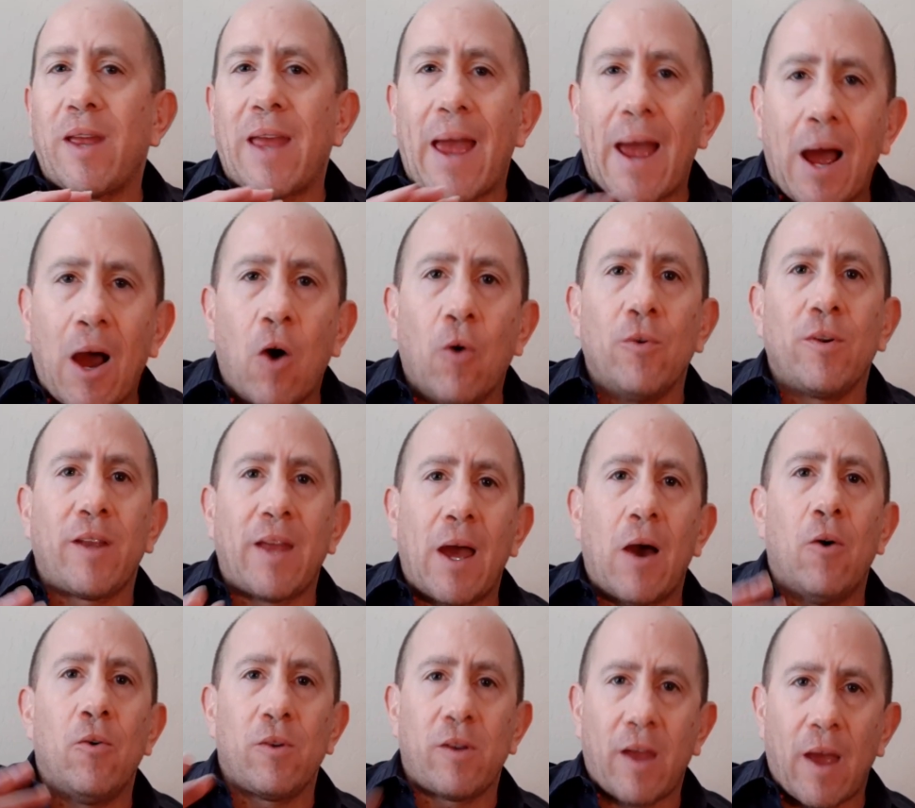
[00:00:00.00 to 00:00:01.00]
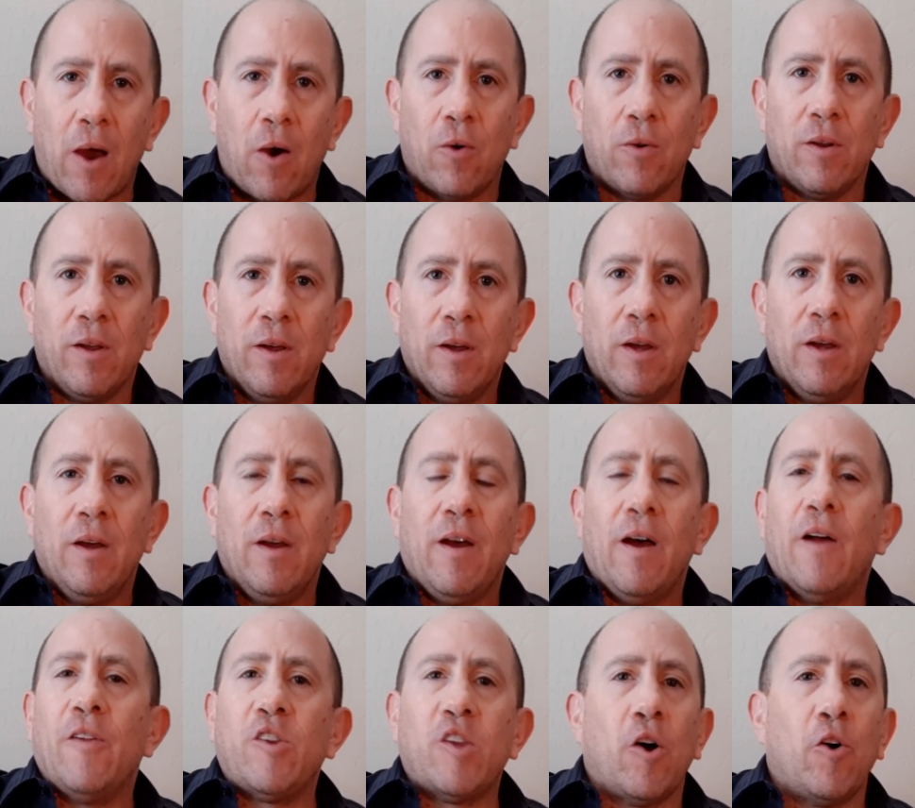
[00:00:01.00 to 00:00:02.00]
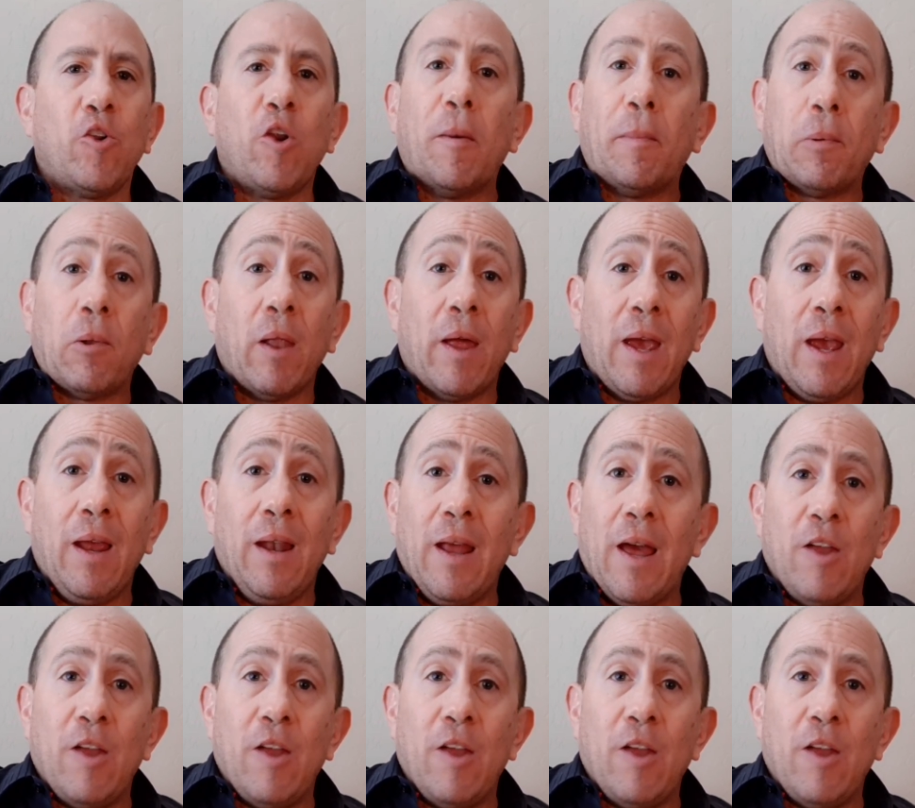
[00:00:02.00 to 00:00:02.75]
Count until you're playing